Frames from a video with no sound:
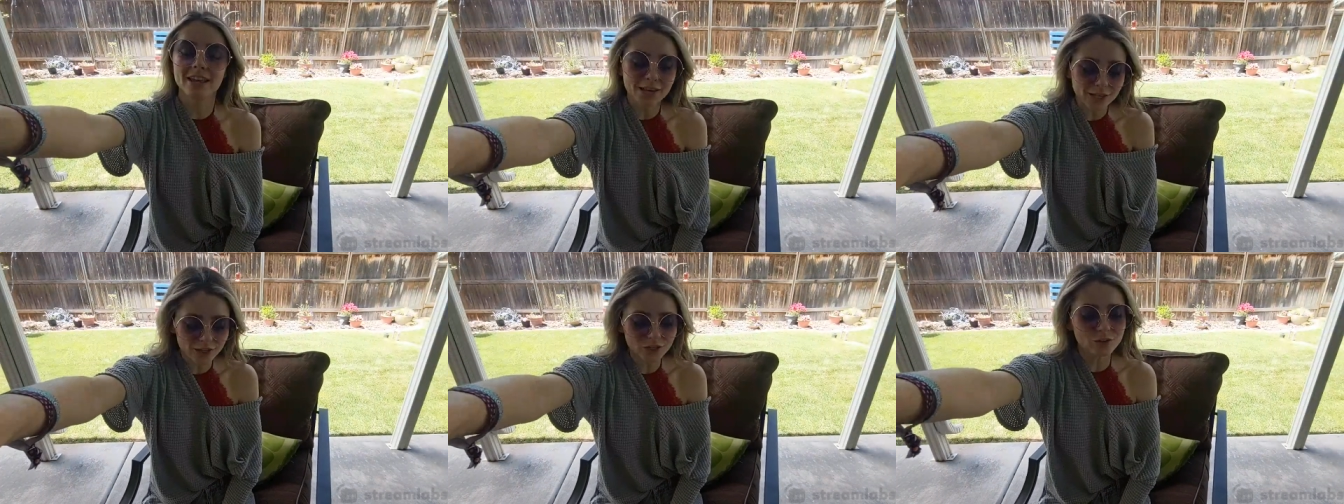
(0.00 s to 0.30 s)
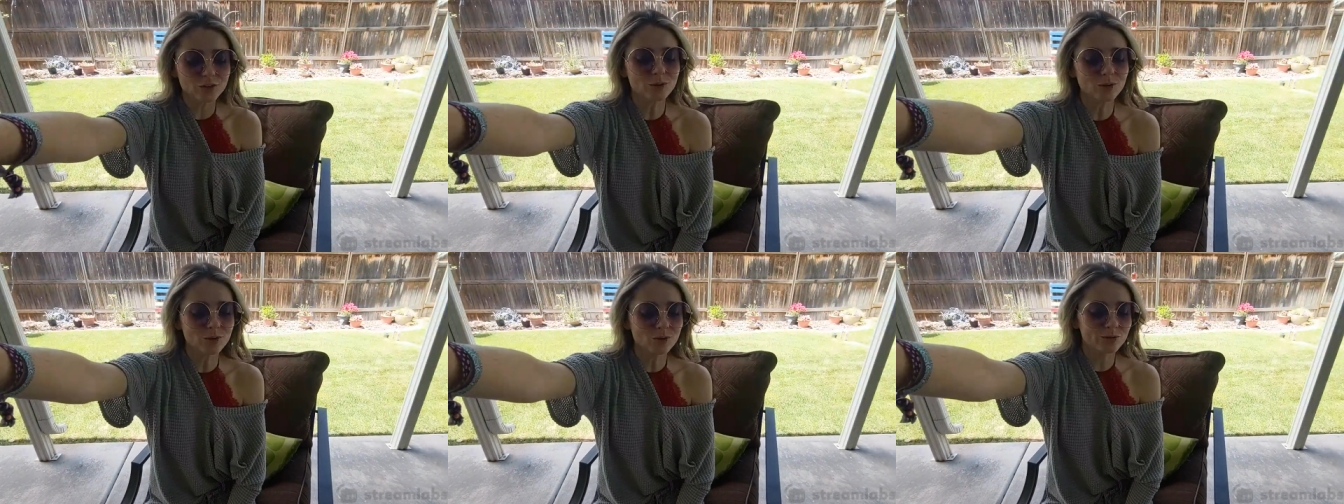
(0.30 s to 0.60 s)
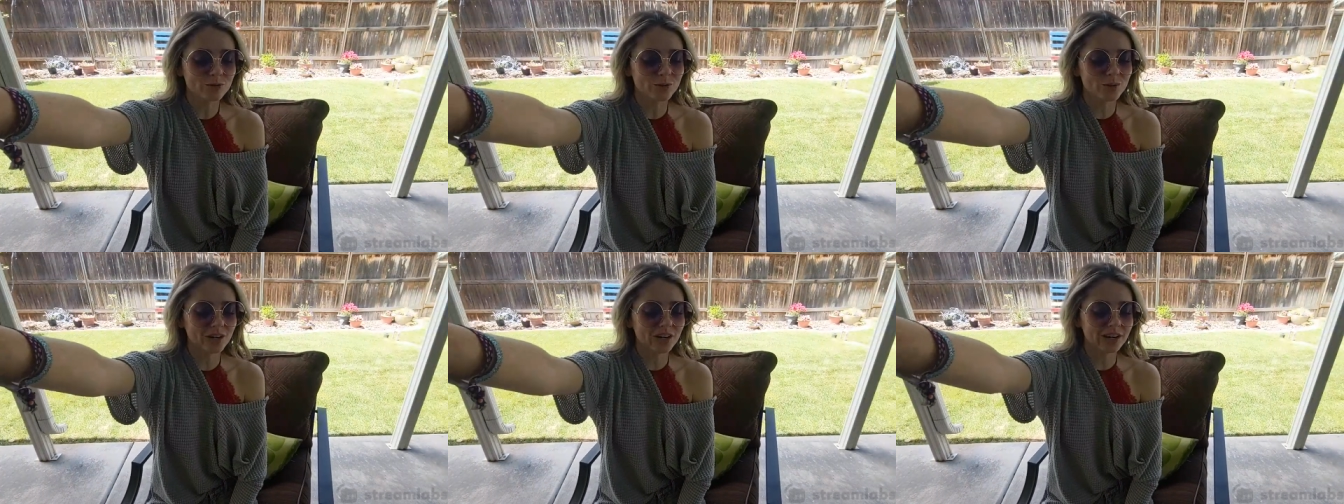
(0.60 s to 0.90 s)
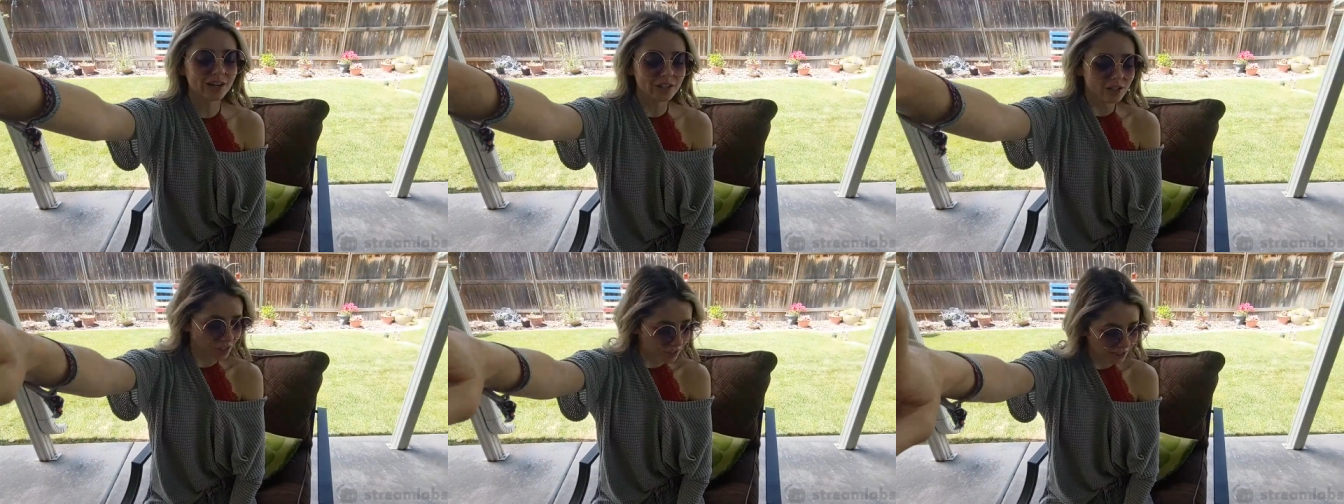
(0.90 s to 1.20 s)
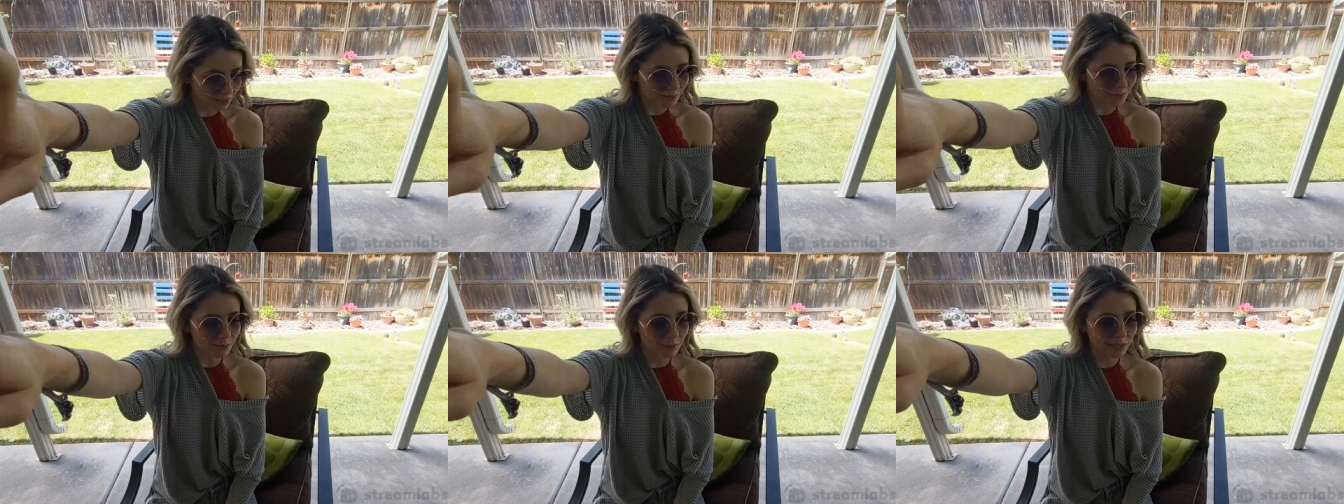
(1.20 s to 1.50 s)
Thank you for
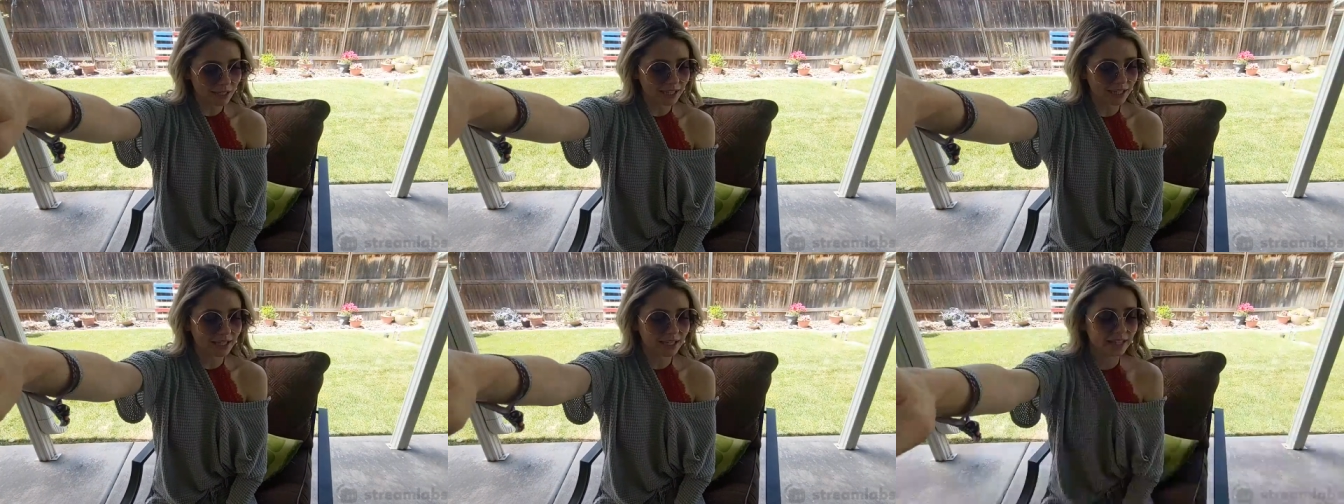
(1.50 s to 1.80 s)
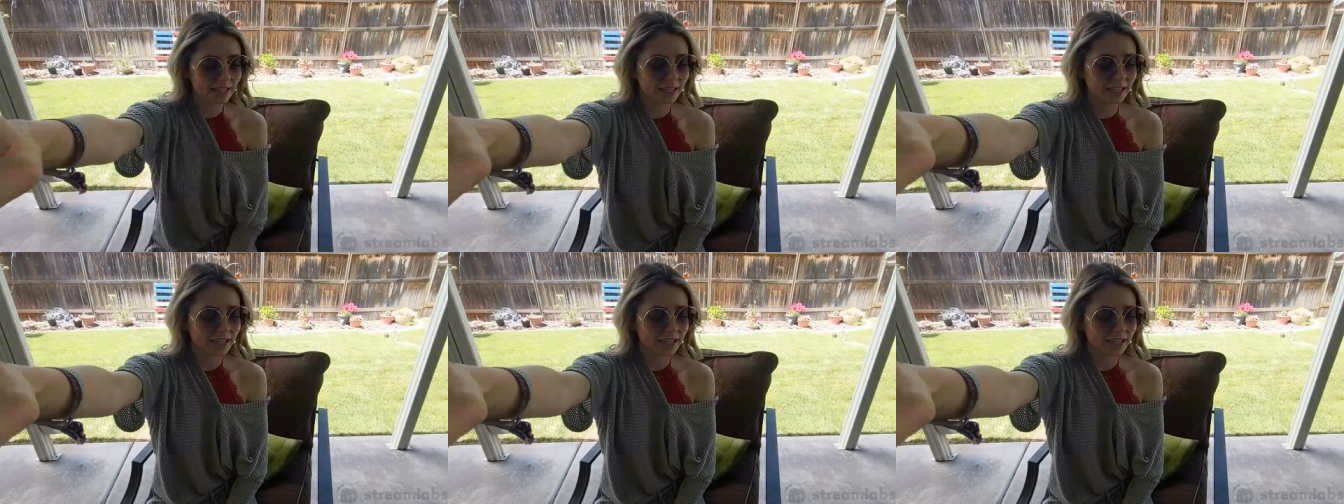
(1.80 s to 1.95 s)
chilling with me,